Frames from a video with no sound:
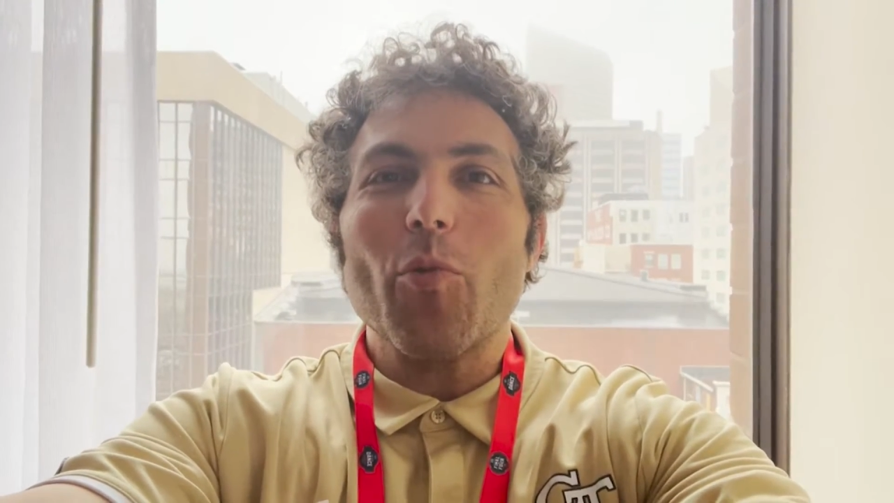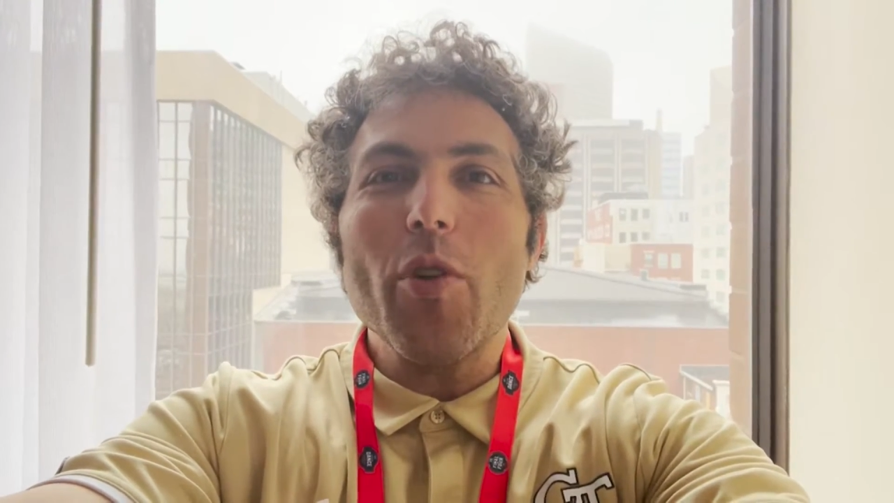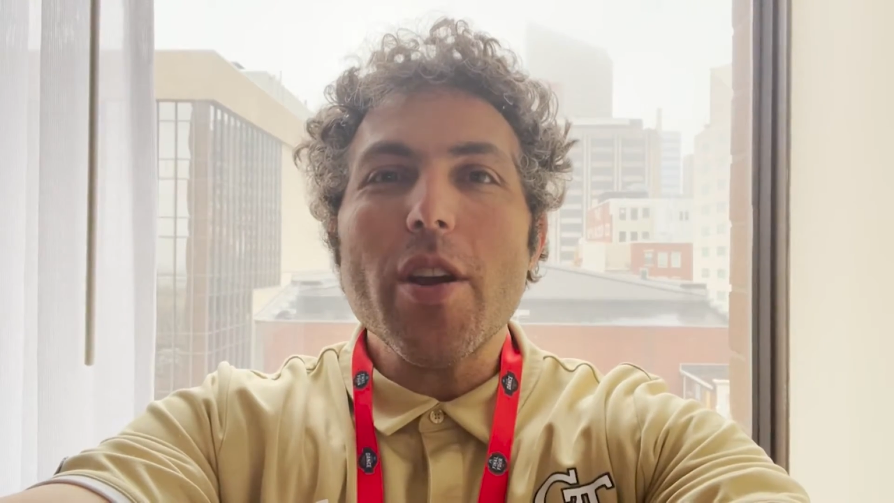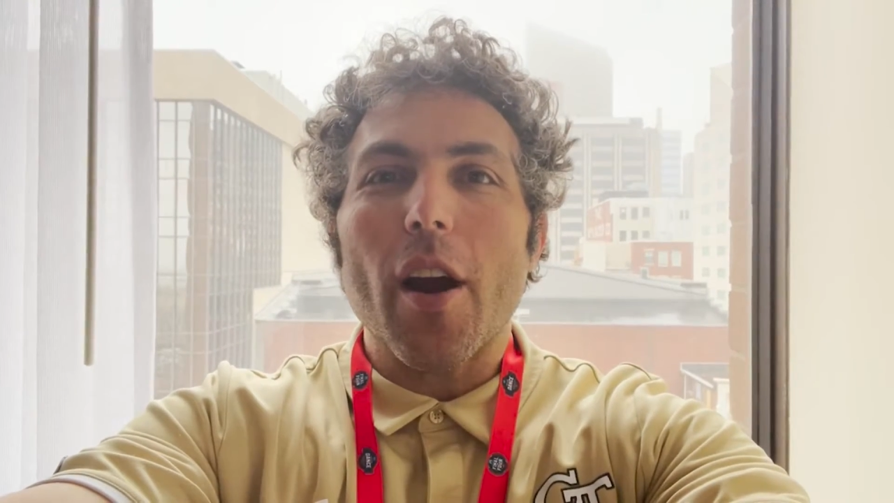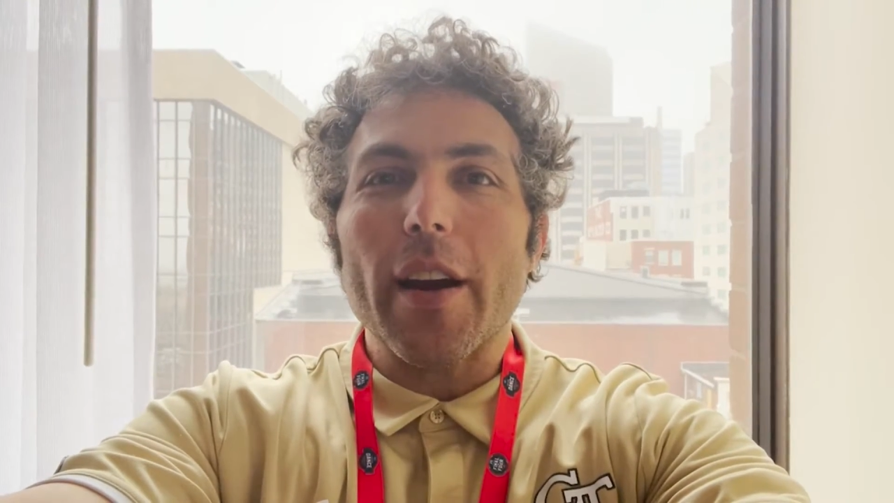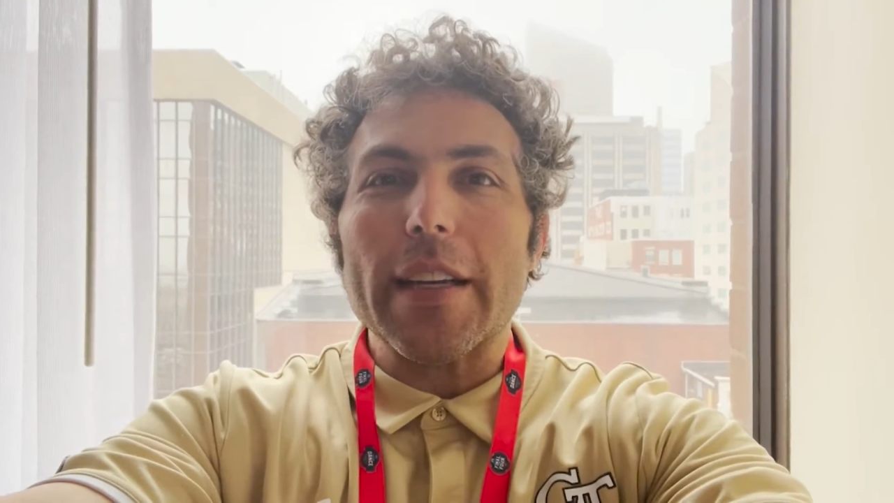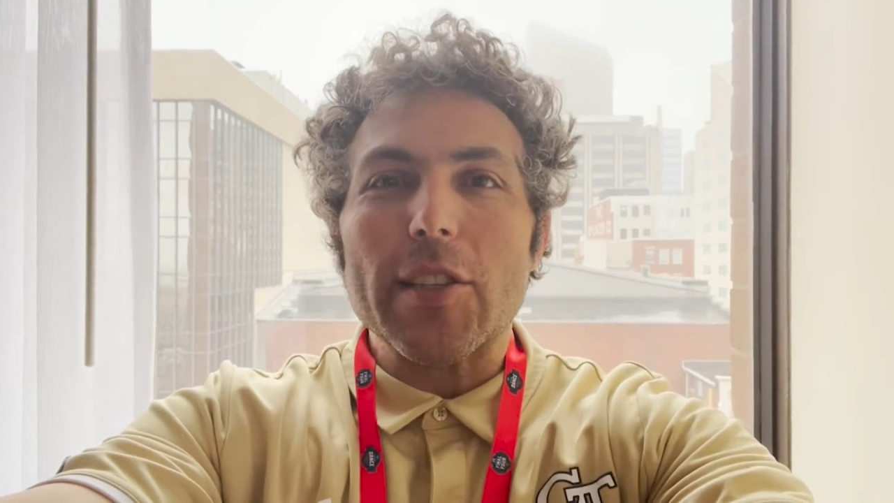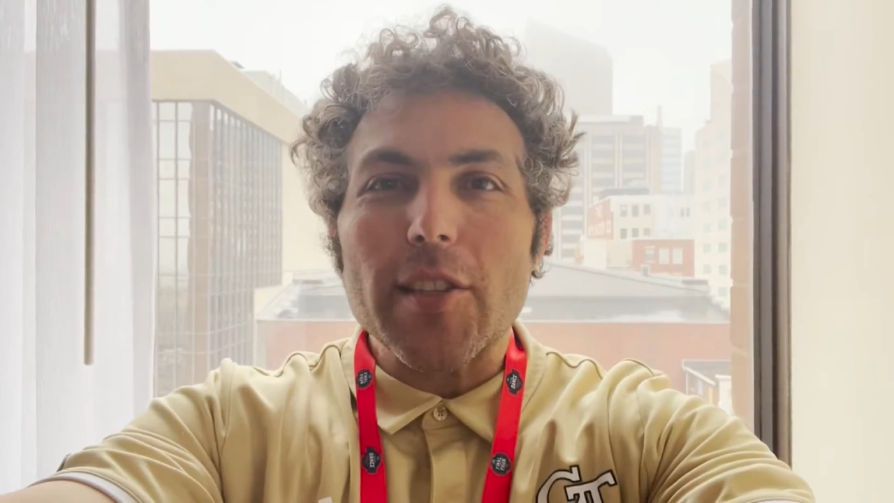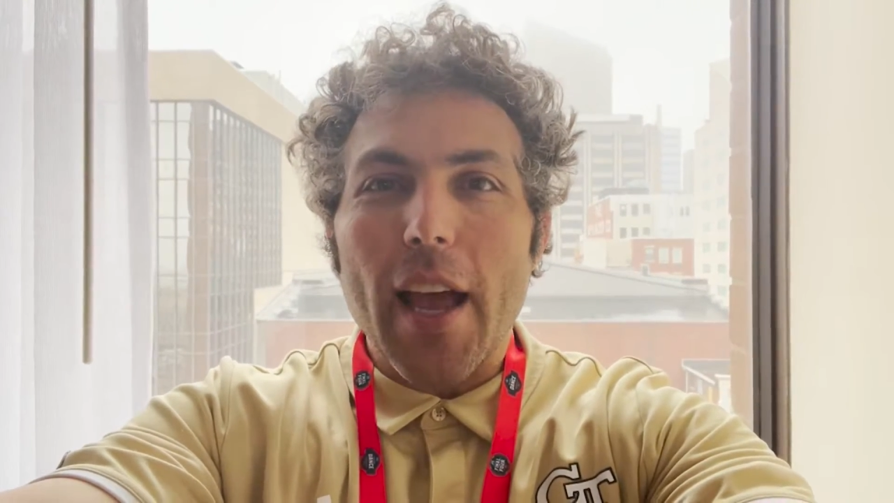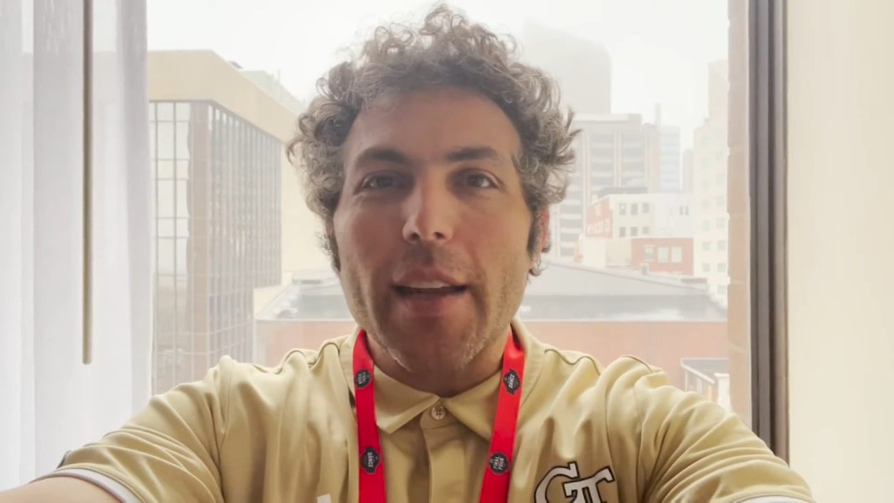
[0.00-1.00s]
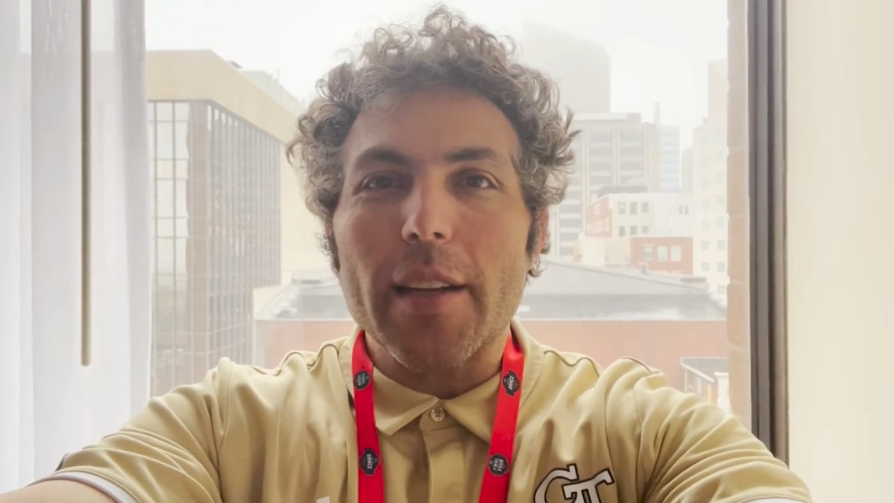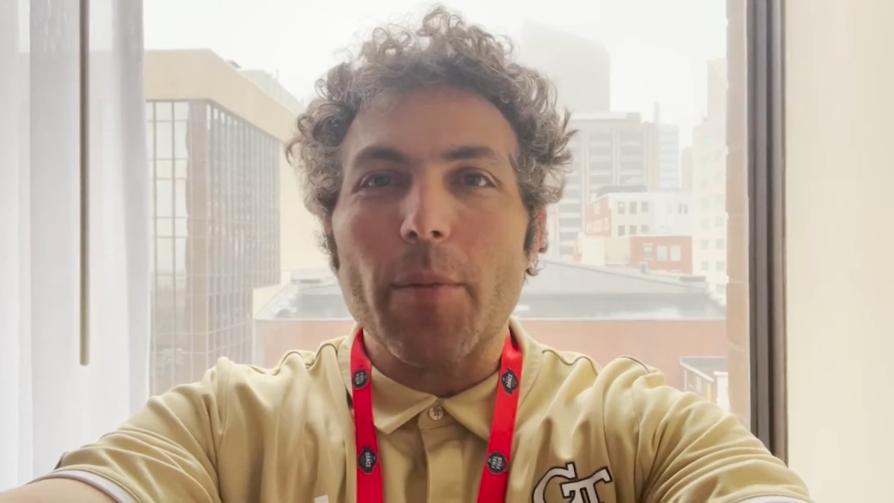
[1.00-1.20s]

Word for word: we are excited